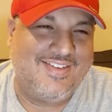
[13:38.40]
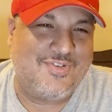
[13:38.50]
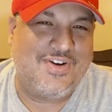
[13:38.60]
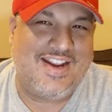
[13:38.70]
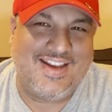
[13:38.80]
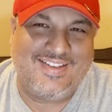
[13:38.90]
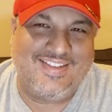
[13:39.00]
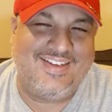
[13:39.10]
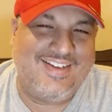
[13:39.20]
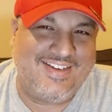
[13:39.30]
Different
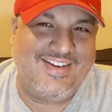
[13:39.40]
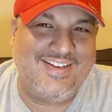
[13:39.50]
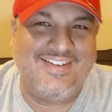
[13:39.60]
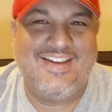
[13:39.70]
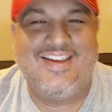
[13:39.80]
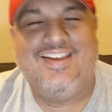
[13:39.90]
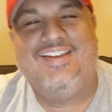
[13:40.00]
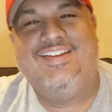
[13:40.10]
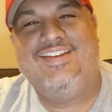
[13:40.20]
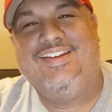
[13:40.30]
holiday.
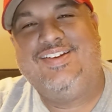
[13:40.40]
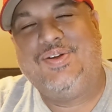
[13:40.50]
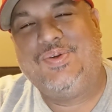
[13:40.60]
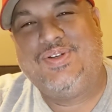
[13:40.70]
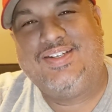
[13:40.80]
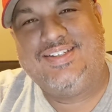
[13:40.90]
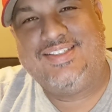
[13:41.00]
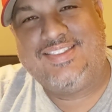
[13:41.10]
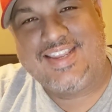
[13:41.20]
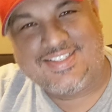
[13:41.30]
You
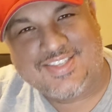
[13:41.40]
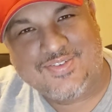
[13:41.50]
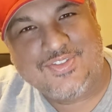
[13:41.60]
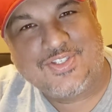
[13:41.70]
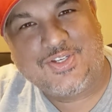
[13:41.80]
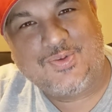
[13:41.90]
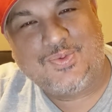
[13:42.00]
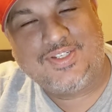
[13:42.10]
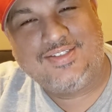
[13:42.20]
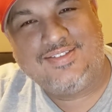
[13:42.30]
know, Thanksgiving's a
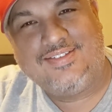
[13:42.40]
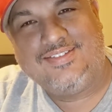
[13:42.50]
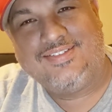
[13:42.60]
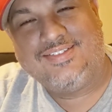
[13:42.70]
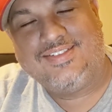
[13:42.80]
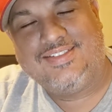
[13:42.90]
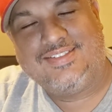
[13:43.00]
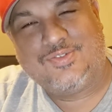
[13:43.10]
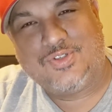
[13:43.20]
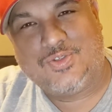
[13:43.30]
good one.
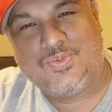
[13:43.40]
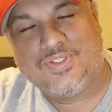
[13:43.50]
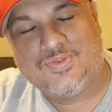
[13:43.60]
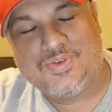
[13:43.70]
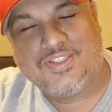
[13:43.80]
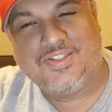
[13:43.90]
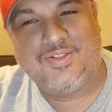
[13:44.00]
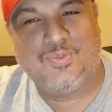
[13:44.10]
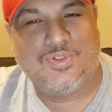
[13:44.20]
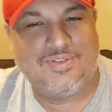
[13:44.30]
Christmas, really
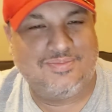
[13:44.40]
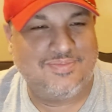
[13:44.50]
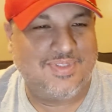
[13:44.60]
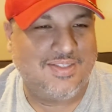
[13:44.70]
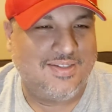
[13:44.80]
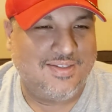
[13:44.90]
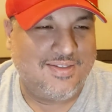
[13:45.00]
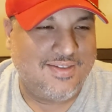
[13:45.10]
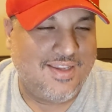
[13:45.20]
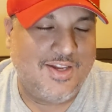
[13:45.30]
good one.
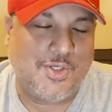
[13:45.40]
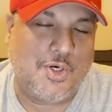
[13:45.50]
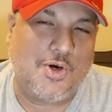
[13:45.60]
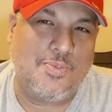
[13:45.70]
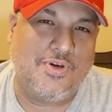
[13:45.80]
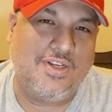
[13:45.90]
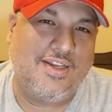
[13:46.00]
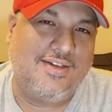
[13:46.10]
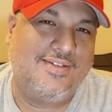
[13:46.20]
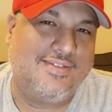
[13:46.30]
Hell, Arbor
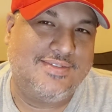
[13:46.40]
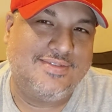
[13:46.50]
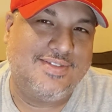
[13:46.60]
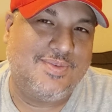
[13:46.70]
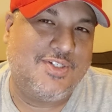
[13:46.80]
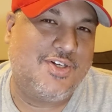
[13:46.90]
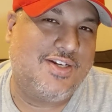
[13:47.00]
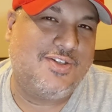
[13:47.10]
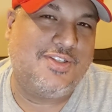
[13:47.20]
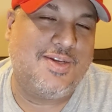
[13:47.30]
Day. I'm going to go
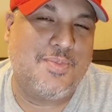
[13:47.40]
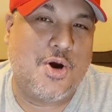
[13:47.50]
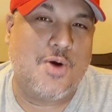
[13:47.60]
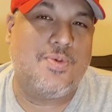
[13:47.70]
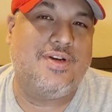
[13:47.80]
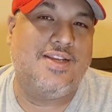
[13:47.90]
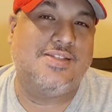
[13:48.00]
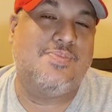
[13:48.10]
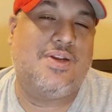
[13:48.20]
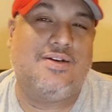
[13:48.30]
out on a limb. Arbor Day
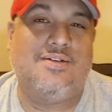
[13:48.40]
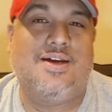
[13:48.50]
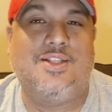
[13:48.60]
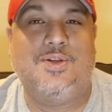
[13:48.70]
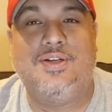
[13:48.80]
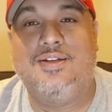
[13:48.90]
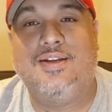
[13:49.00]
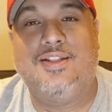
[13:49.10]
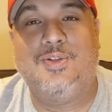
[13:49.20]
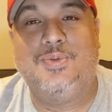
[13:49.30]
is a better holiday
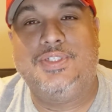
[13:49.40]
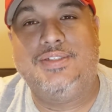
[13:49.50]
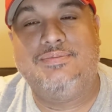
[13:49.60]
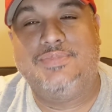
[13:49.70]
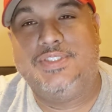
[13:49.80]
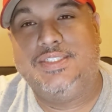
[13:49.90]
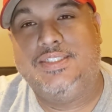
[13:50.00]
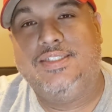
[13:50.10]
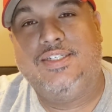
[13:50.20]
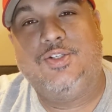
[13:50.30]
than Halloween.
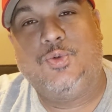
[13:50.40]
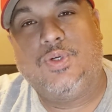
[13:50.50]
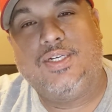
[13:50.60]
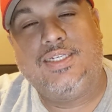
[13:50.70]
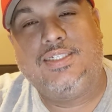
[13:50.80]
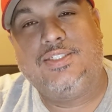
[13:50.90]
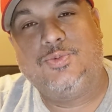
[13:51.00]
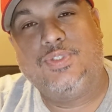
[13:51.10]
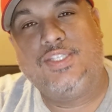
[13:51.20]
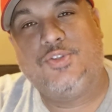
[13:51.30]
You know why?
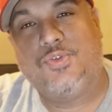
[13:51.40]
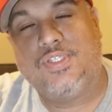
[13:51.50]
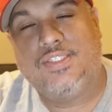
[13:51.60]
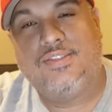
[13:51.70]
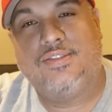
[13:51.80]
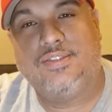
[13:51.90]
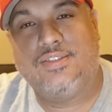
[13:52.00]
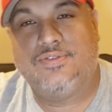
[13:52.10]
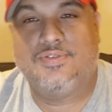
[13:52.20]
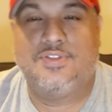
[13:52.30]
Because we need trees to
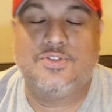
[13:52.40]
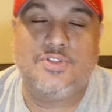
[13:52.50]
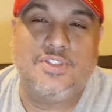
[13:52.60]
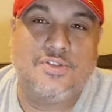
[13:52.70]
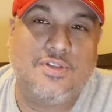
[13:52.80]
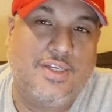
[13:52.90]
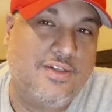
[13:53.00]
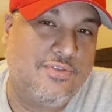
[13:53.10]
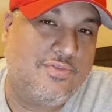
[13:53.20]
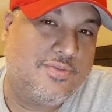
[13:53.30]
live, because trees are
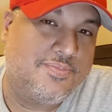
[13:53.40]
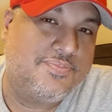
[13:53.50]
life.